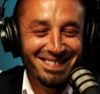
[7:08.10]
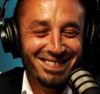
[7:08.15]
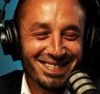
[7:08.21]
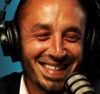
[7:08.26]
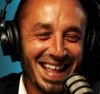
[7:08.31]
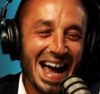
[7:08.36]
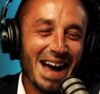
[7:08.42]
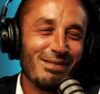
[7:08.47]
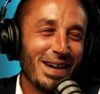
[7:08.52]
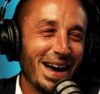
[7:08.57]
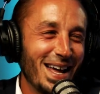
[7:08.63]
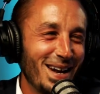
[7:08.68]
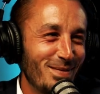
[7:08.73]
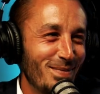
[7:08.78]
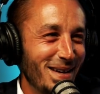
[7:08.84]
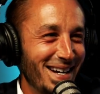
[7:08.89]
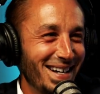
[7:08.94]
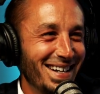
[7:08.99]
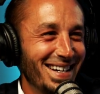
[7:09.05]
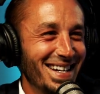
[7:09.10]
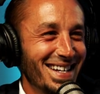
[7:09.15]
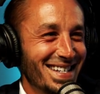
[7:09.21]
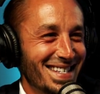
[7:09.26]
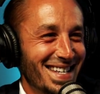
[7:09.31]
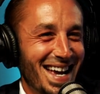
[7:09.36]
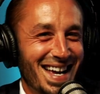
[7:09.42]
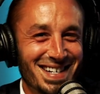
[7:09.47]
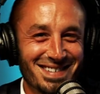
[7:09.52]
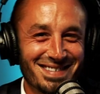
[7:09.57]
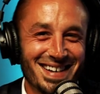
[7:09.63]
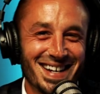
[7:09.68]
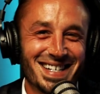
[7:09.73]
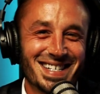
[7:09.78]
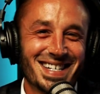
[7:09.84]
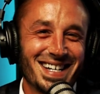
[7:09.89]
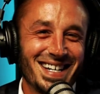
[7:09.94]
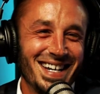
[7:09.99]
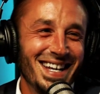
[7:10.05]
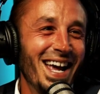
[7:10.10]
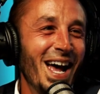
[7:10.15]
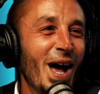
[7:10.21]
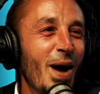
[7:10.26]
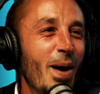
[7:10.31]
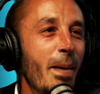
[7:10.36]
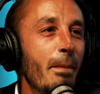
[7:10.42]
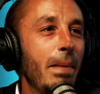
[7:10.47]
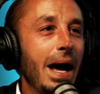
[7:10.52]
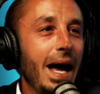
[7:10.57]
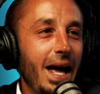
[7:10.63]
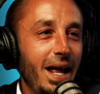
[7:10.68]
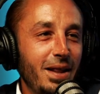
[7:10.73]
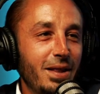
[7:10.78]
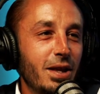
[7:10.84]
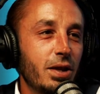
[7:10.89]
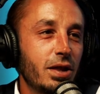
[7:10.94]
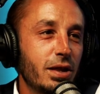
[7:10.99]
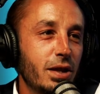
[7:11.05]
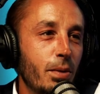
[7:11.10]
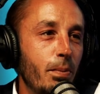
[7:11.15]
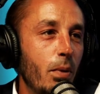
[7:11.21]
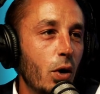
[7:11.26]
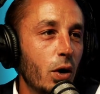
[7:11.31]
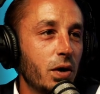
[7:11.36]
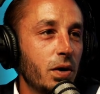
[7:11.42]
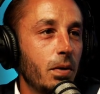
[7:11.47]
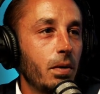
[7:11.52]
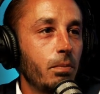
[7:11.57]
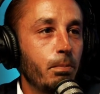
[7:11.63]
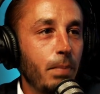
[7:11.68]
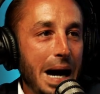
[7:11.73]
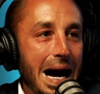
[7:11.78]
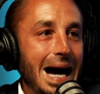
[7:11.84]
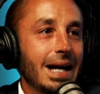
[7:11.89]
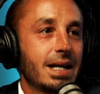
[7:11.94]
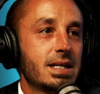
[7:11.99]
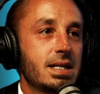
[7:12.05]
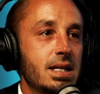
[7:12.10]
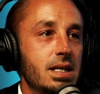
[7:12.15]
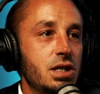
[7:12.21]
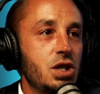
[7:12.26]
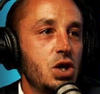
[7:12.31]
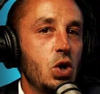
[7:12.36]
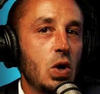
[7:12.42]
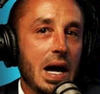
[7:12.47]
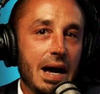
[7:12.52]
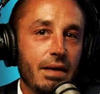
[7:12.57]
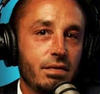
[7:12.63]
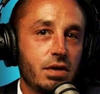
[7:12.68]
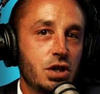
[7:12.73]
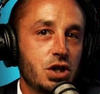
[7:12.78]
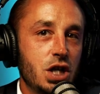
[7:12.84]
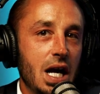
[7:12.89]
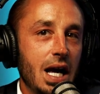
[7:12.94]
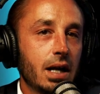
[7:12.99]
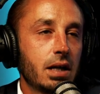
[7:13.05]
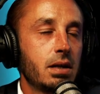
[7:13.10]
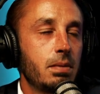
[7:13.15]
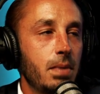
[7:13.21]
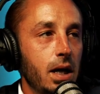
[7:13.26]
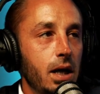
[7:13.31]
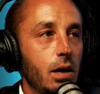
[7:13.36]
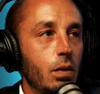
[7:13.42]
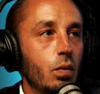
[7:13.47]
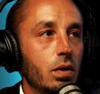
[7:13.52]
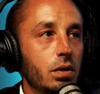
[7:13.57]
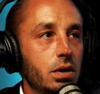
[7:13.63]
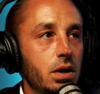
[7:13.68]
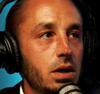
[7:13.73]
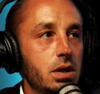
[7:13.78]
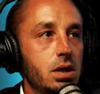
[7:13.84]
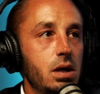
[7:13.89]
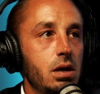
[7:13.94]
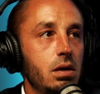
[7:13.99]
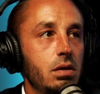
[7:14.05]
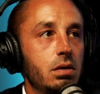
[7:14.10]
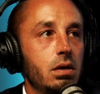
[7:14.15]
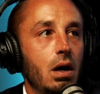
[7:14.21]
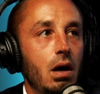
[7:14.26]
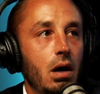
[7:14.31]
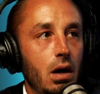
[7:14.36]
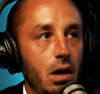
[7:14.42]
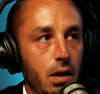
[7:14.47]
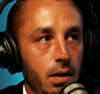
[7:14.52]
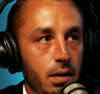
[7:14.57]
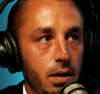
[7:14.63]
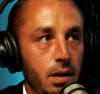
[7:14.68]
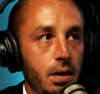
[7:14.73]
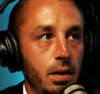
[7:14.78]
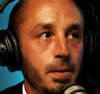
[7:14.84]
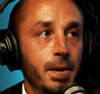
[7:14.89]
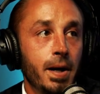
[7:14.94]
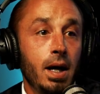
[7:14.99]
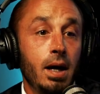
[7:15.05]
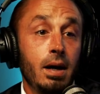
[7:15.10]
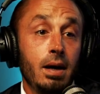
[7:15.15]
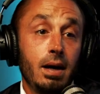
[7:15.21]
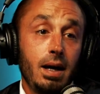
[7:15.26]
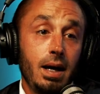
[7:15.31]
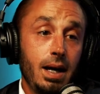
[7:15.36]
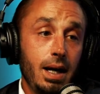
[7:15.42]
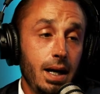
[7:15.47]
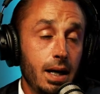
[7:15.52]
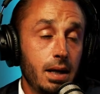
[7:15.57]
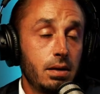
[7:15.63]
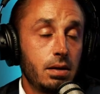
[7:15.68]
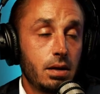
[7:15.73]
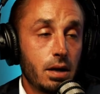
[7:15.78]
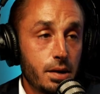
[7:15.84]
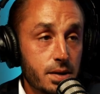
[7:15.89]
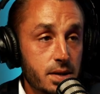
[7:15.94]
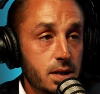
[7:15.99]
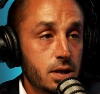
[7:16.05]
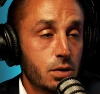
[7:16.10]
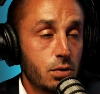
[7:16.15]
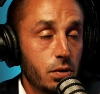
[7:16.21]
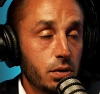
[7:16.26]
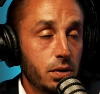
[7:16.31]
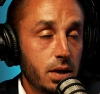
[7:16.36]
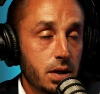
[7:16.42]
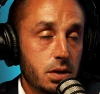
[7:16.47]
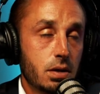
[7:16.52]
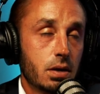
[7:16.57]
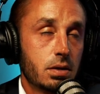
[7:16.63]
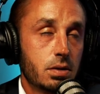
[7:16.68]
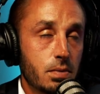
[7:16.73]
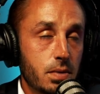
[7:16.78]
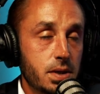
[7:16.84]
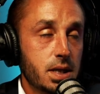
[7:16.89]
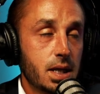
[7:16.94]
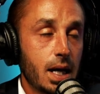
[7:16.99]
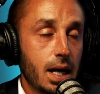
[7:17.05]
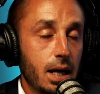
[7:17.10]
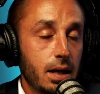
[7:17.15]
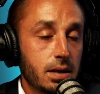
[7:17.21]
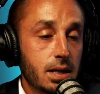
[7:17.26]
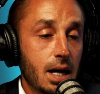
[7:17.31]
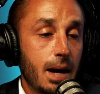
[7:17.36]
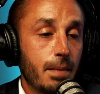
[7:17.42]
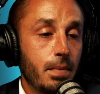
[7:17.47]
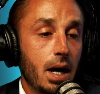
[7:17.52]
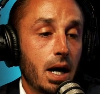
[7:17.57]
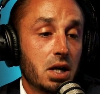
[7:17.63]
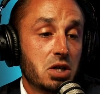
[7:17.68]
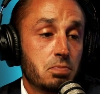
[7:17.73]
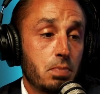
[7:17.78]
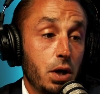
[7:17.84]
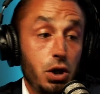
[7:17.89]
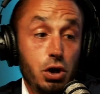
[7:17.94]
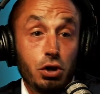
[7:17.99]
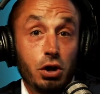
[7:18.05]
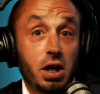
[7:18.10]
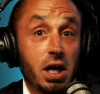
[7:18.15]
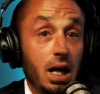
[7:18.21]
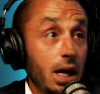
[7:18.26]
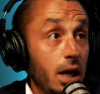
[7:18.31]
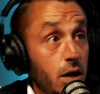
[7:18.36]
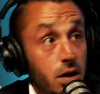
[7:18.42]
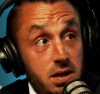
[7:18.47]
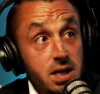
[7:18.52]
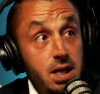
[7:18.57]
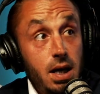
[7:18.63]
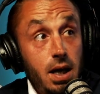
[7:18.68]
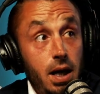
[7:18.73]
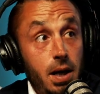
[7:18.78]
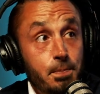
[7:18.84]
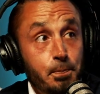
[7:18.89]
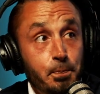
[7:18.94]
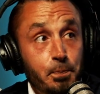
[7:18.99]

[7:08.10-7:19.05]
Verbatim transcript: that might have been an exaggeration. Right. But the, the more boxes you have to check to make it worth it to you, the harder and mm-hmm. those school districts once again top notch but you look at inner city